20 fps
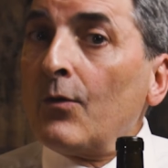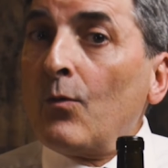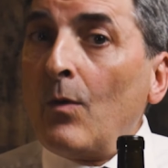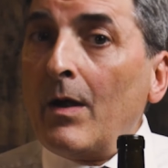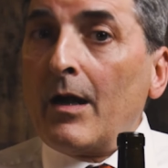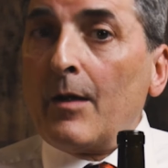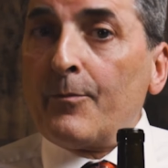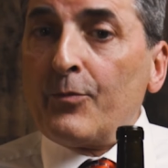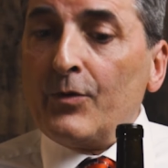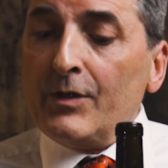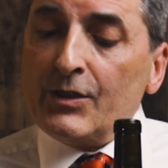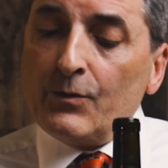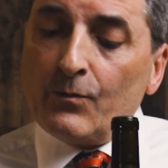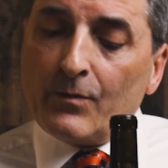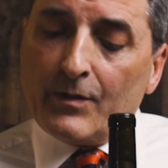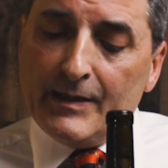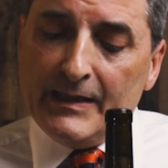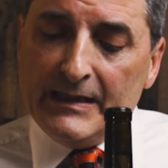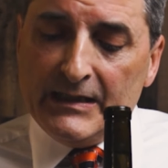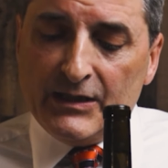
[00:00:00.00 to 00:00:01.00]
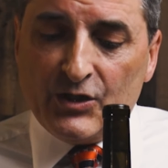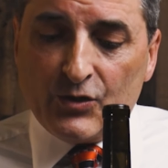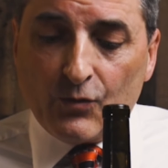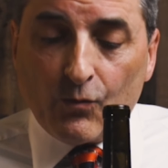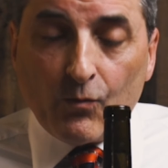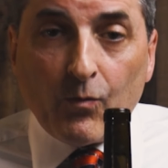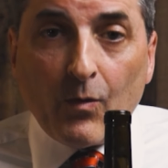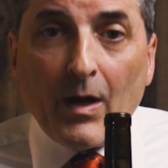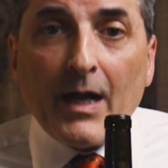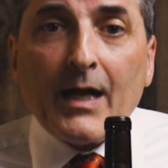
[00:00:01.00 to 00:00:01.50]
wine operation where he's
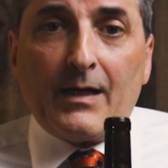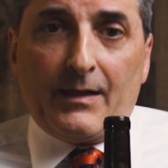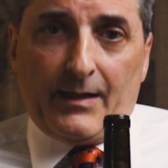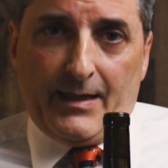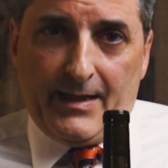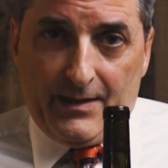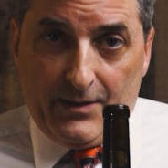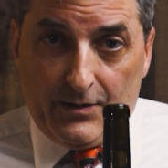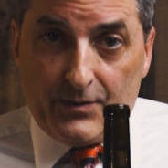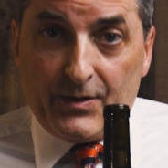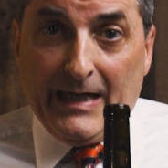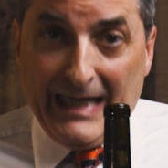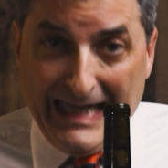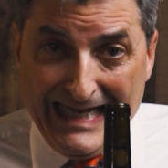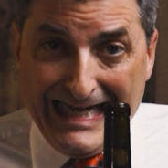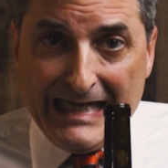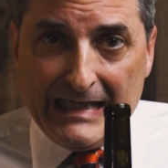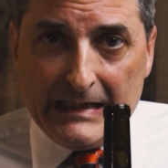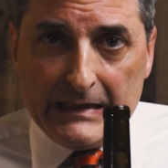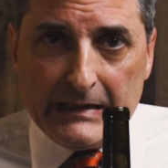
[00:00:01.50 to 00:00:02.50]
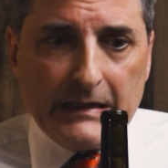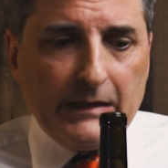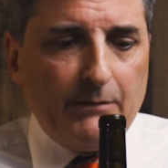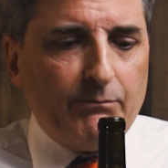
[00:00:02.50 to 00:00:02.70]
directly, they're his,